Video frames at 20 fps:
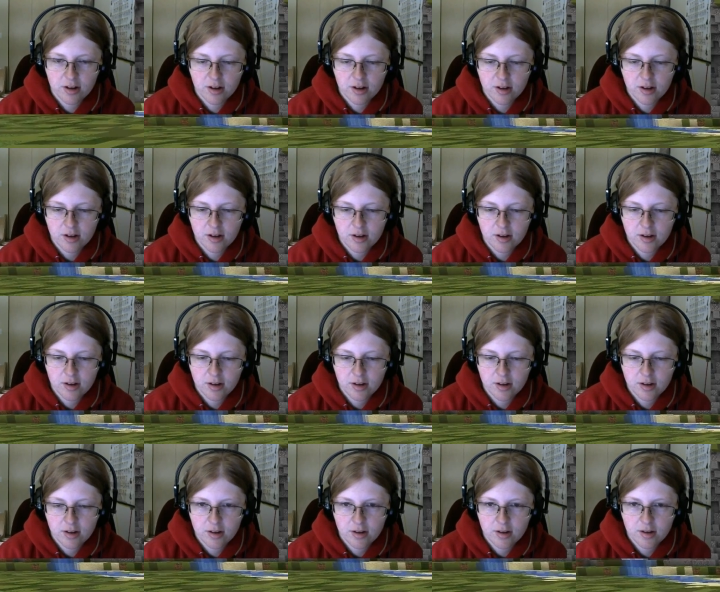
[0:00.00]

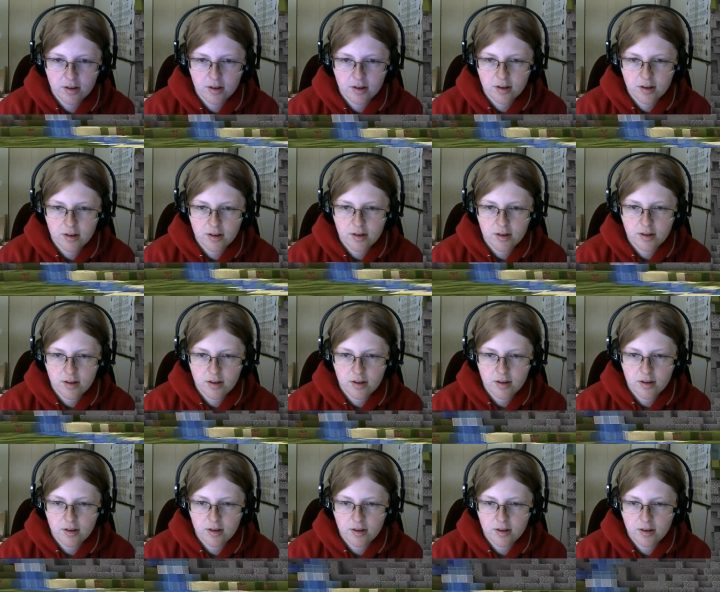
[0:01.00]

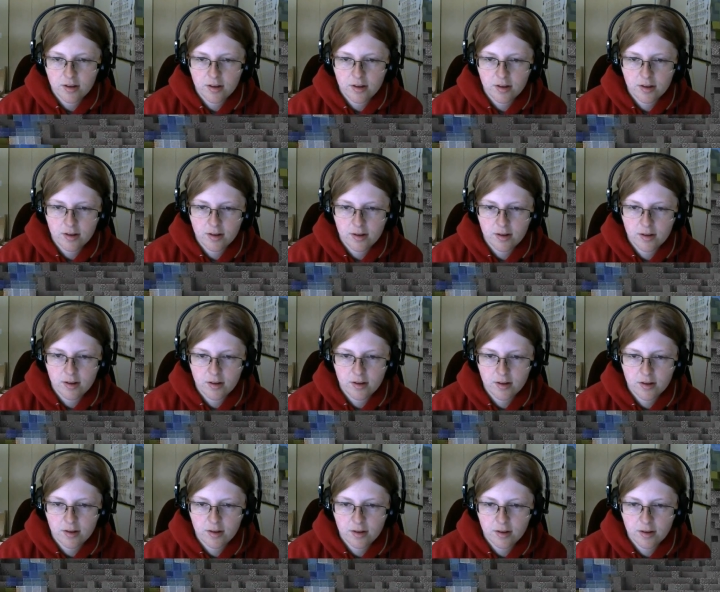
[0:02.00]

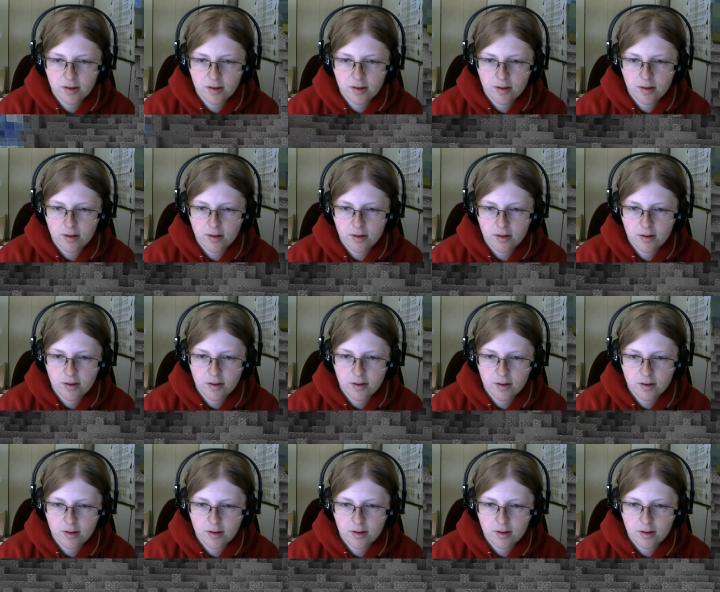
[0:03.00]

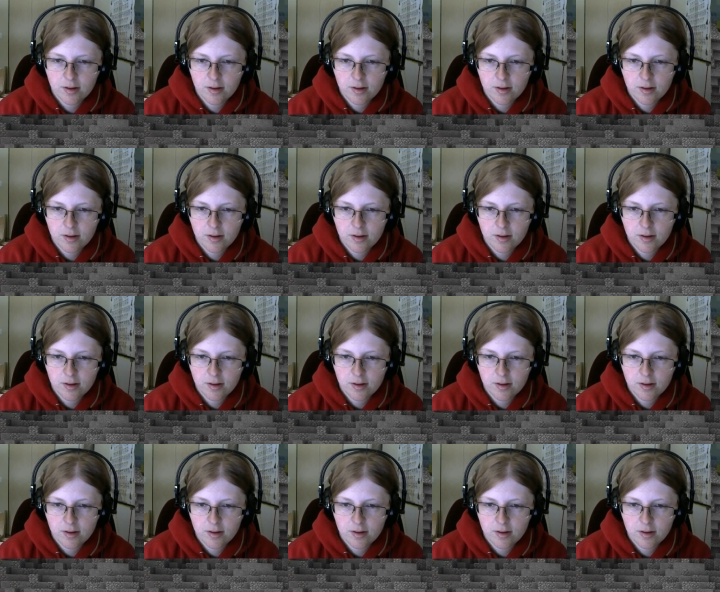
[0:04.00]
No one is speaking in this clip.